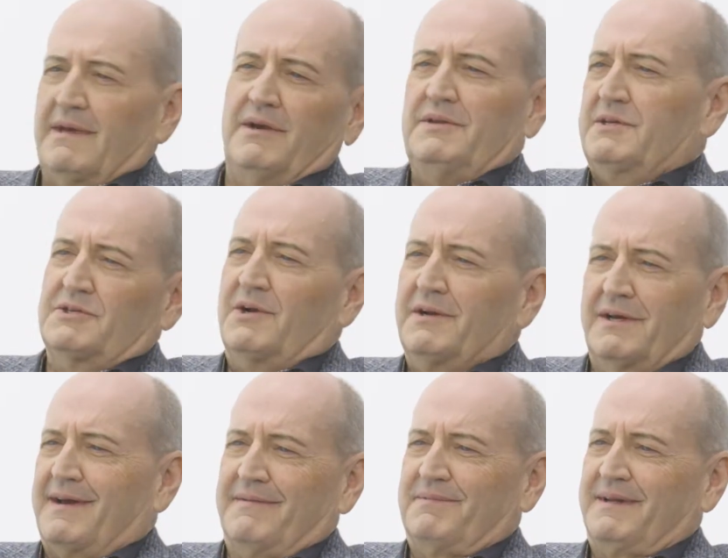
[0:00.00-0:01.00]
how do you start a
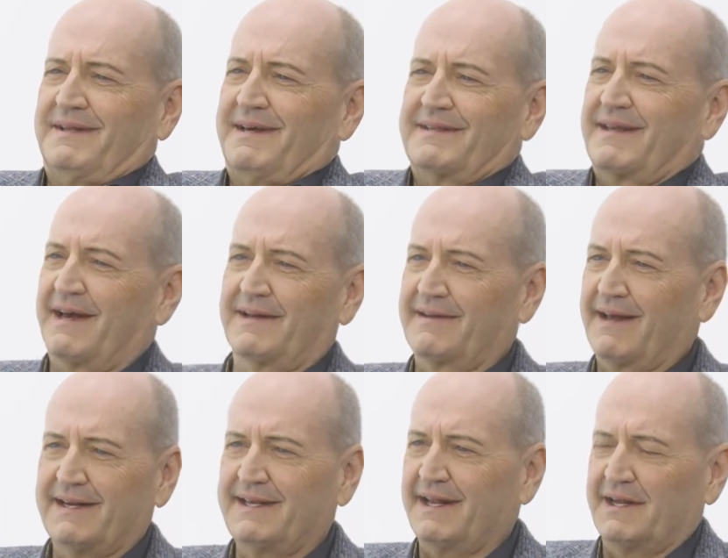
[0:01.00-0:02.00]
company like that
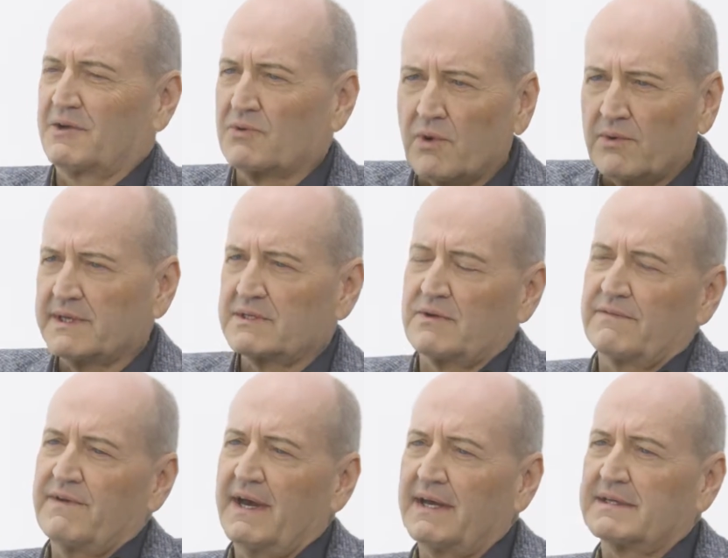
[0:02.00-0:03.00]
and get it growing so
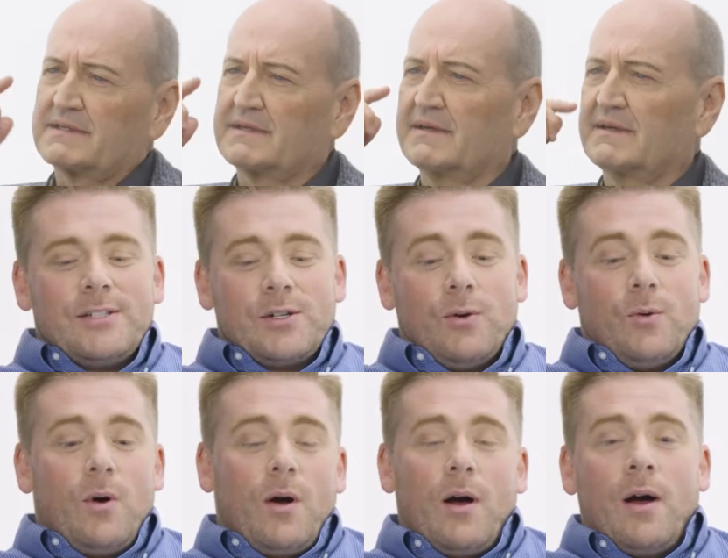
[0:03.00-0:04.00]
fast?
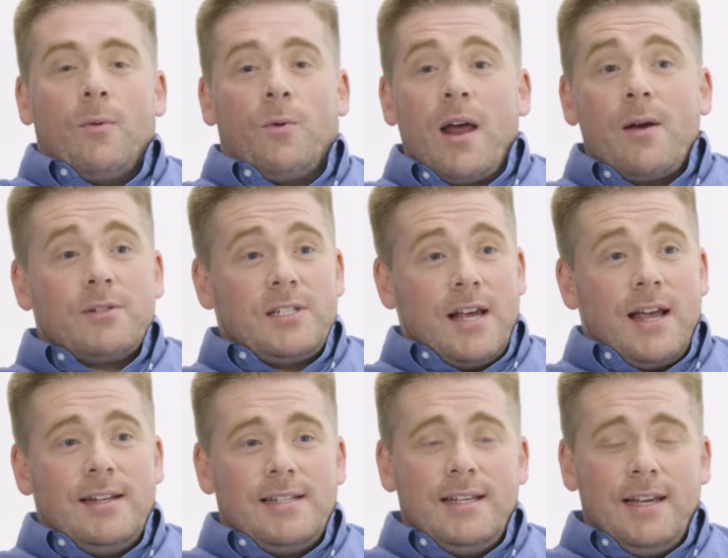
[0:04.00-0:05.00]
So when I was
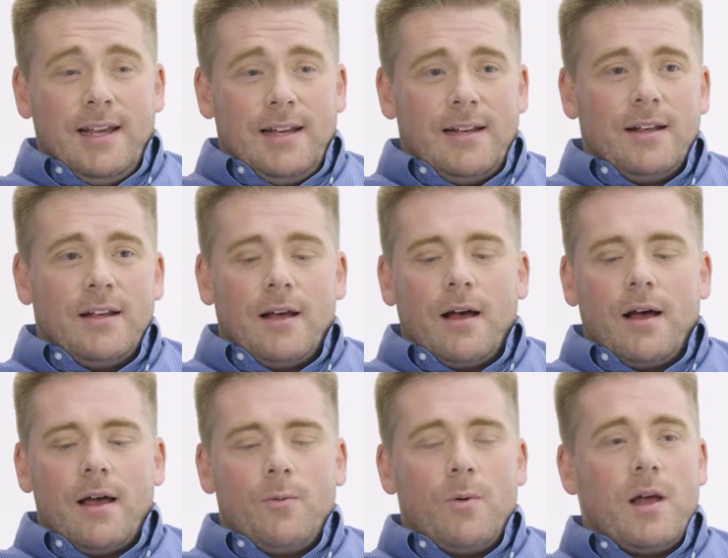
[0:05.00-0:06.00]
19,
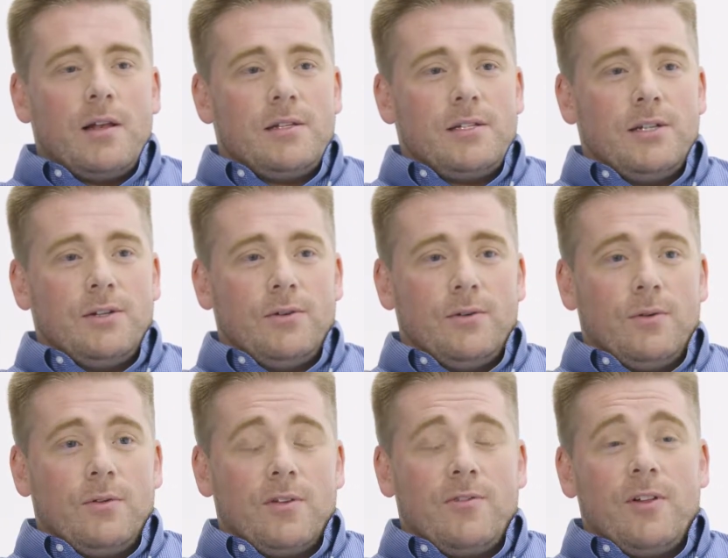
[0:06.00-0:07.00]
I went
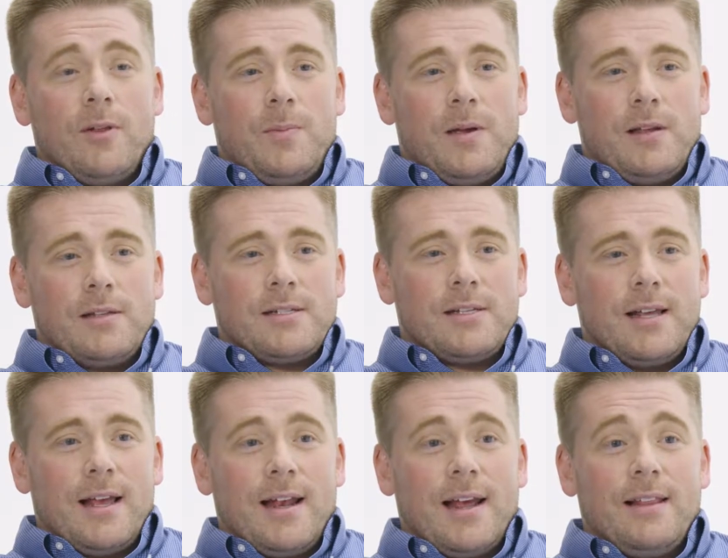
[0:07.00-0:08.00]
to the Philippines,
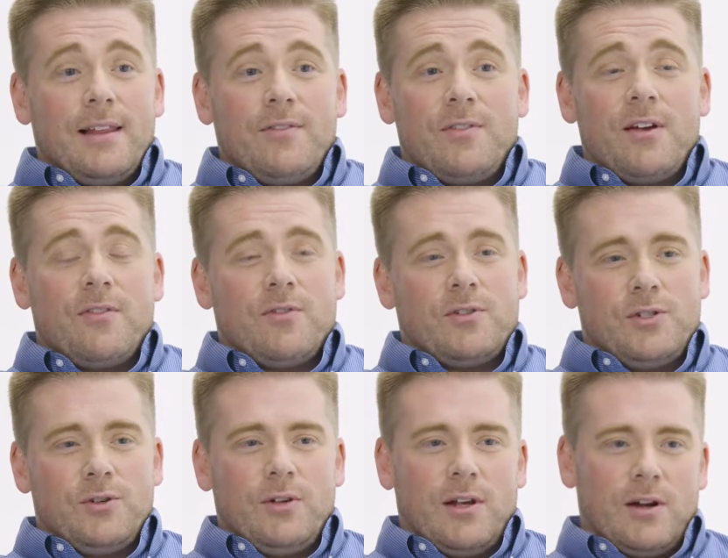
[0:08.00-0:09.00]
and I lived there for
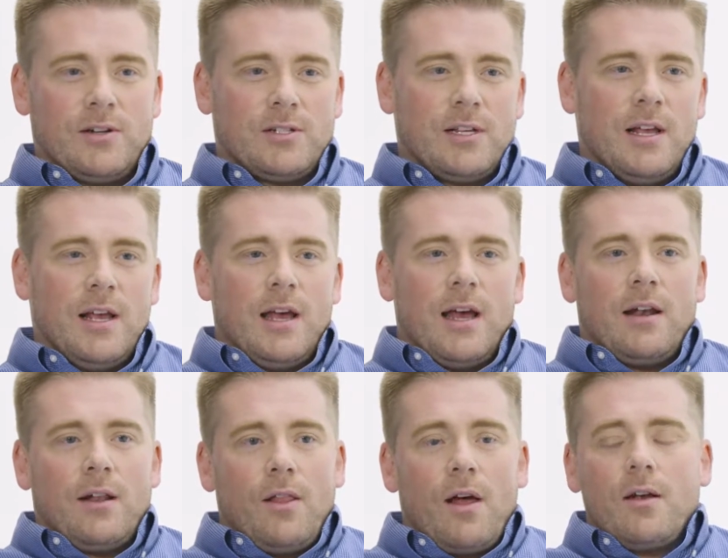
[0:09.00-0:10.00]
2 years.
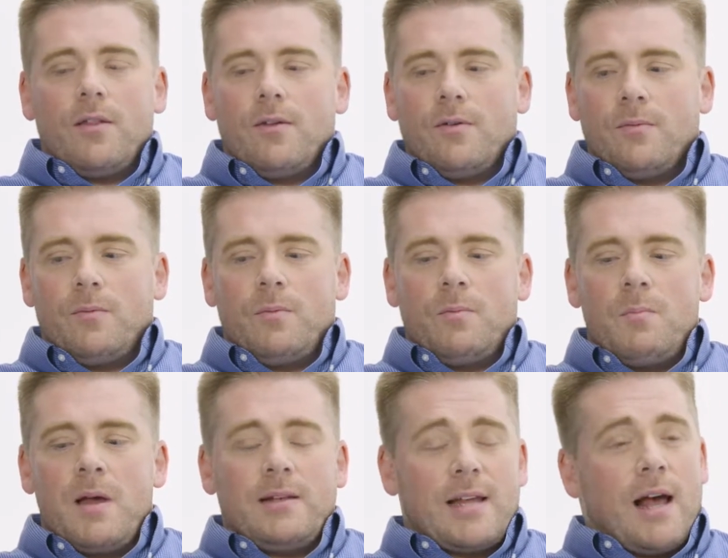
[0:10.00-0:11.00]
And a lot of the
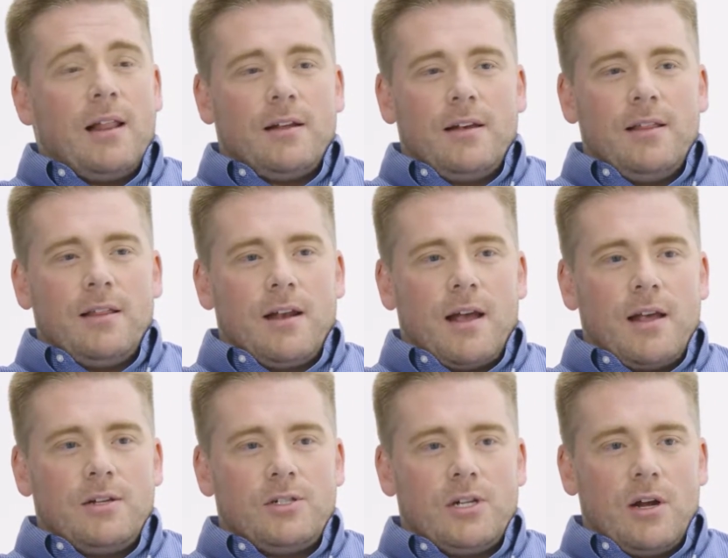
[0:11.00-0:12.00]
mentality that
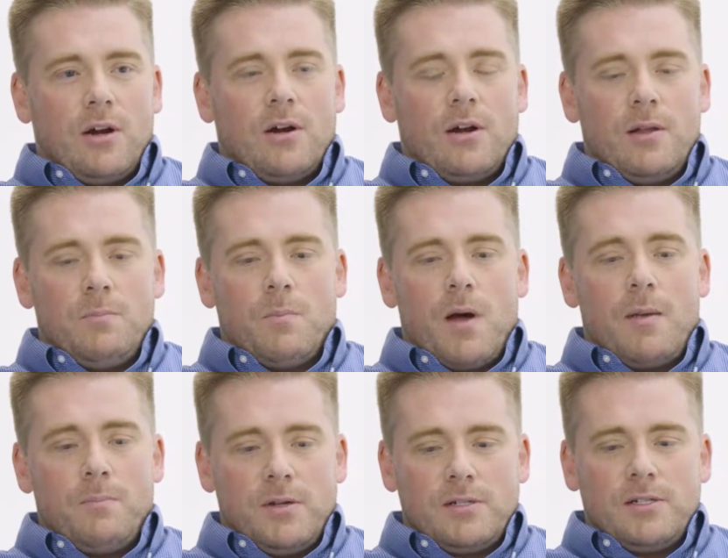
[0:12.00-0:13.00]
I share in my
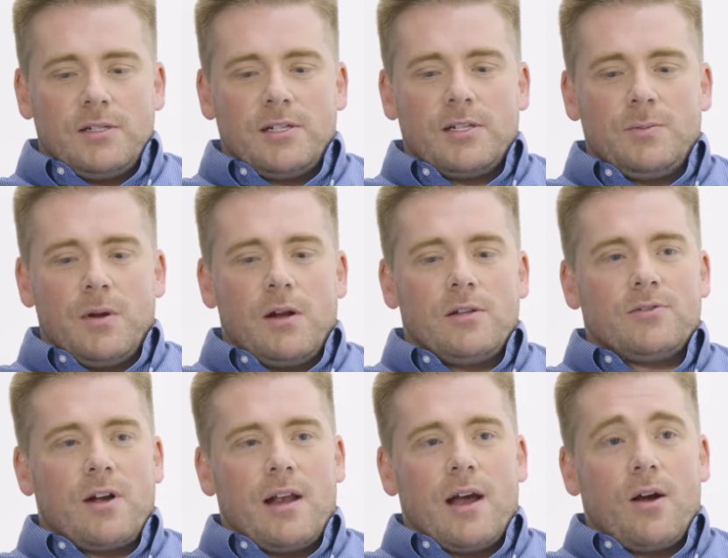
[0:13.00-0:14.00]
business experience
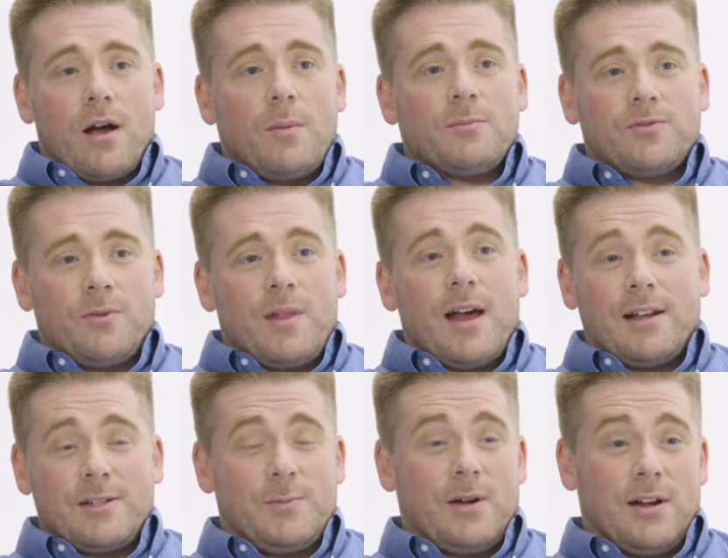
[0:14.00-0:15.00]
right now comes from that
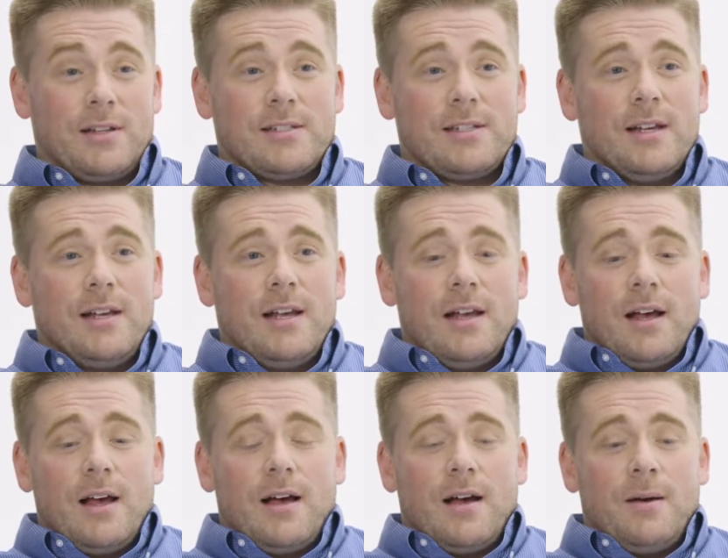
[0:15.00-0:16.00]
experience.
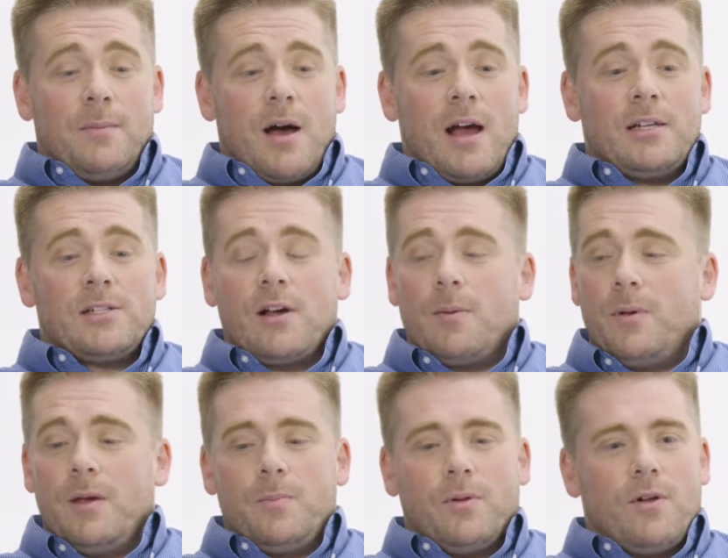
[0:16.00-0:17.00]
I saw
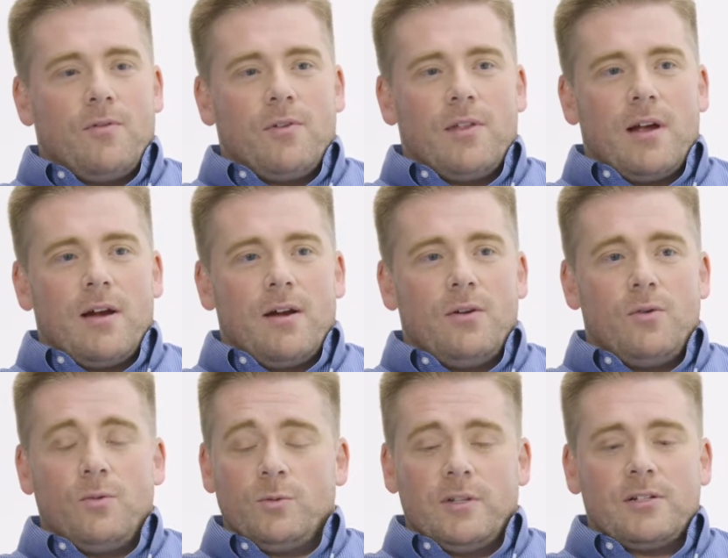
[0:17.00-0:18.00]
people over there
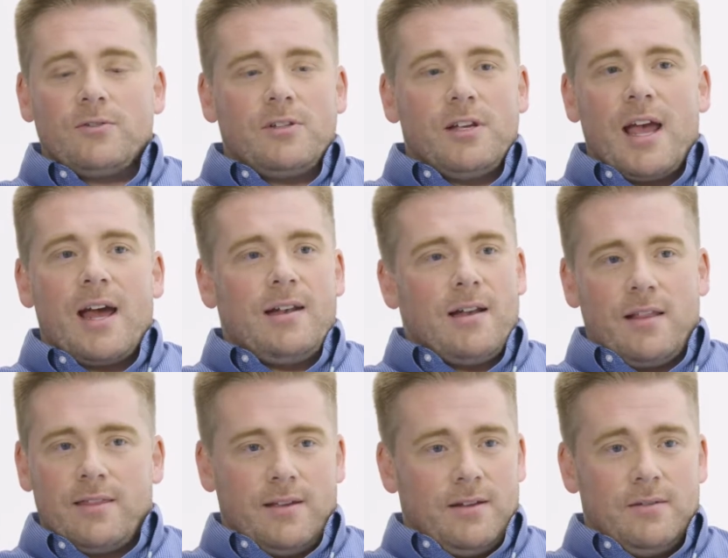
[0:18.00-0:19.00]
who literally had
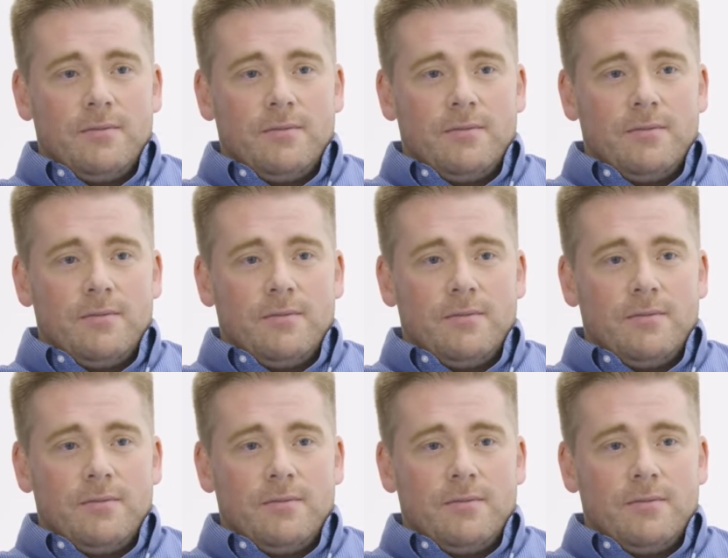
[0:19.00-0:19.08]
nothing.